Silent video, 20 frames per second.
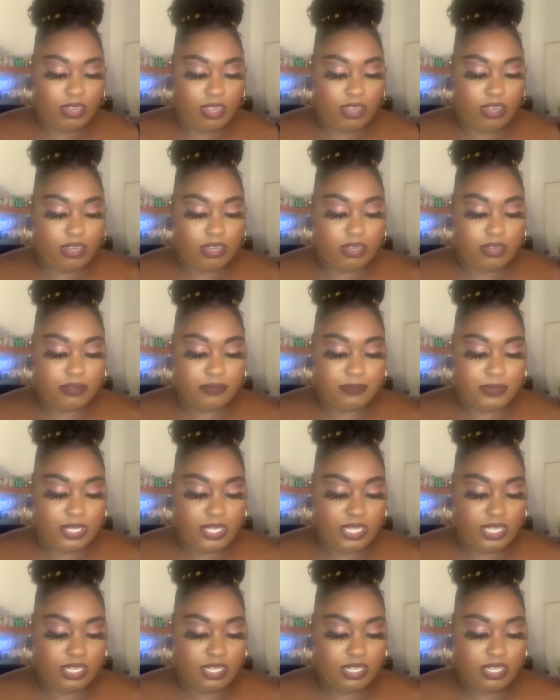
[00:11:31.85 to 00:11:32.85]
Um,
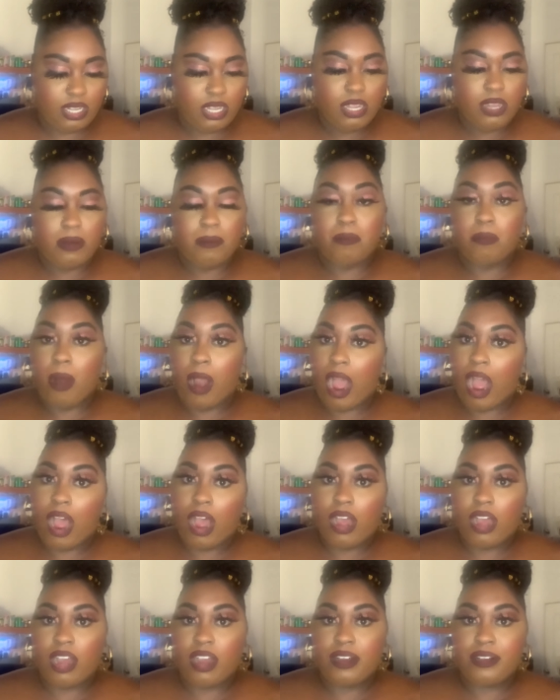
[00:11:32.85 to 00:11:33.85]

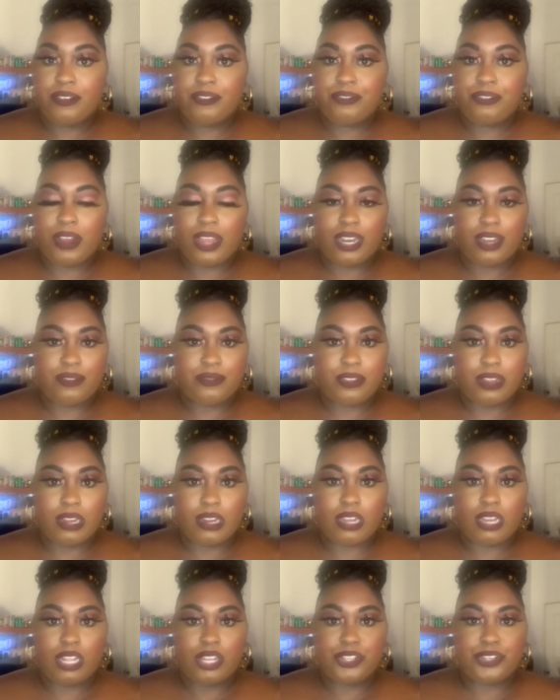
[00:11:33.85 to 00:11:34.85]
mauve, I love that
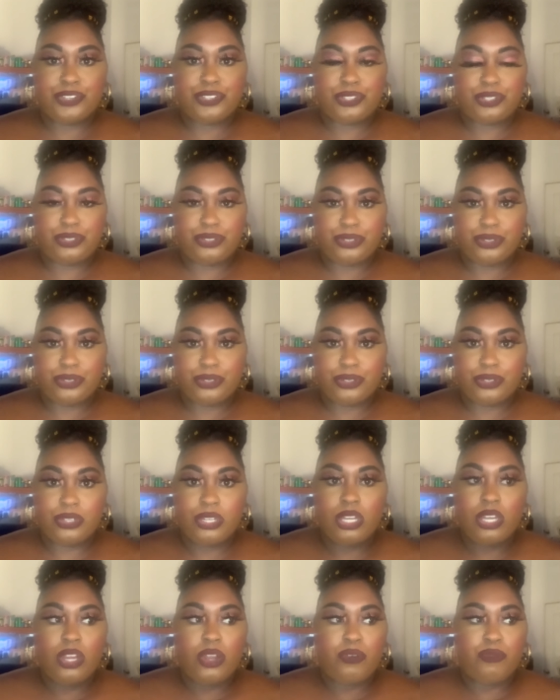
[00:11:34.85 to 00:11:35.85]
color too.
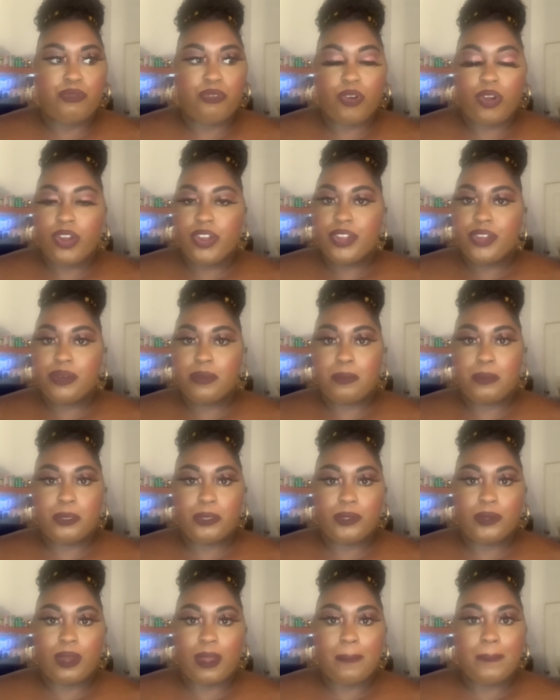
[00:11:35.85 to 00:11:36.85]
Royal
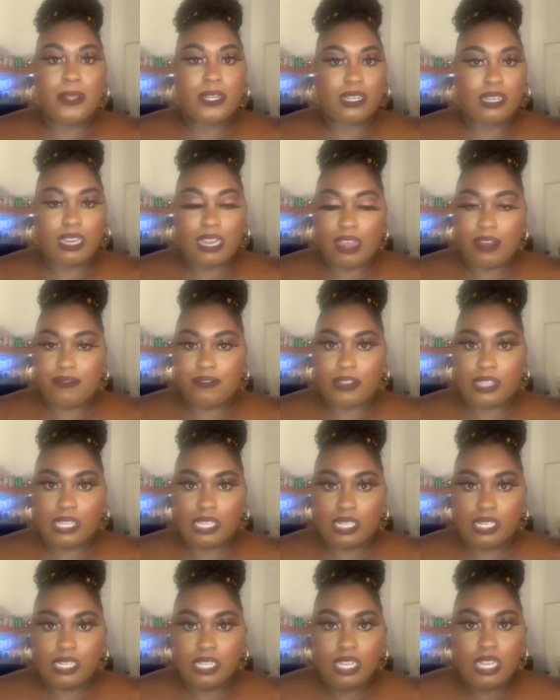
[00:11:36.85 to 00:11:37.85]
blue, I've been
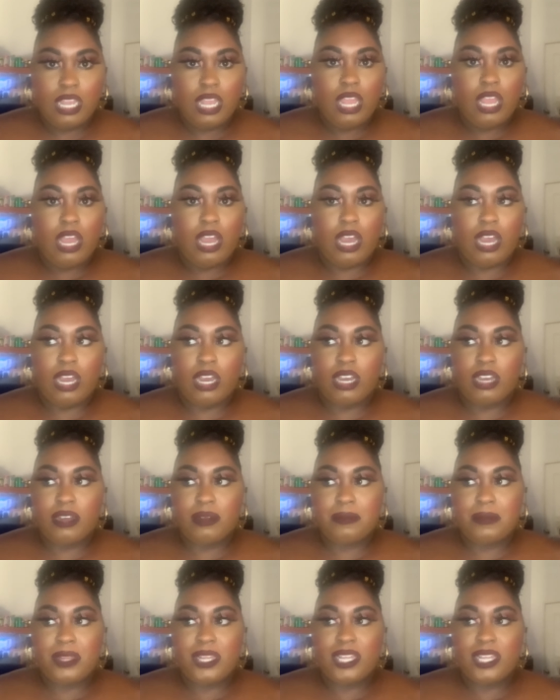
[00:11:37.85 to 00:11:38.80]
loving. Um,